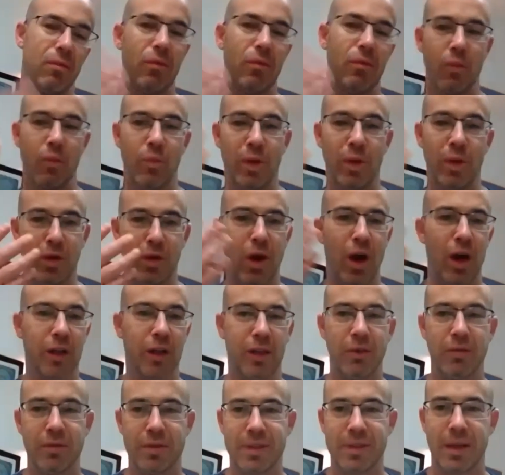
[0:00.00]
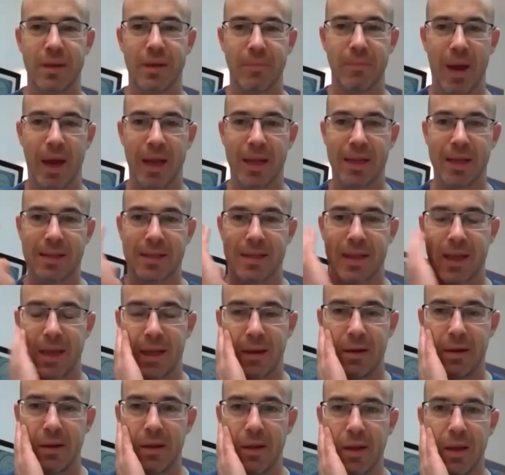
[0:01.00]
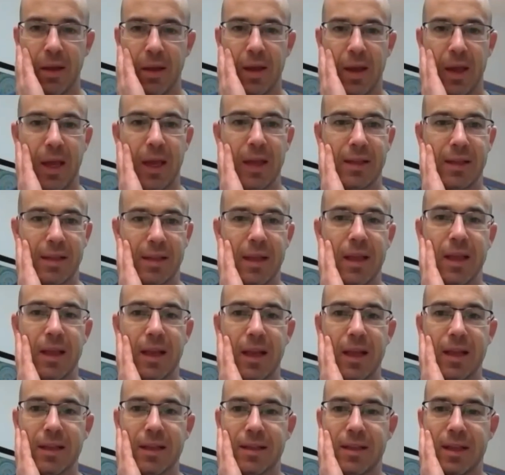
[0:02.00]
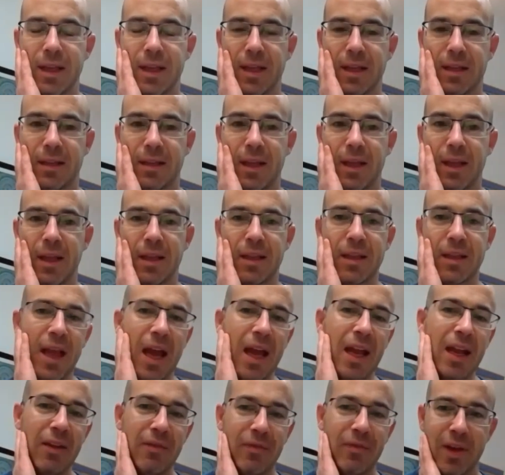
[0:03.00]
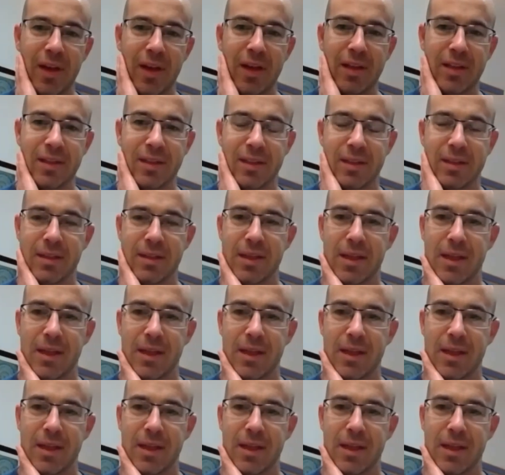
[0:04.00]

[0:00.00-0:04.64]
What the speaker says: we talked and you said mindset. It kind of is.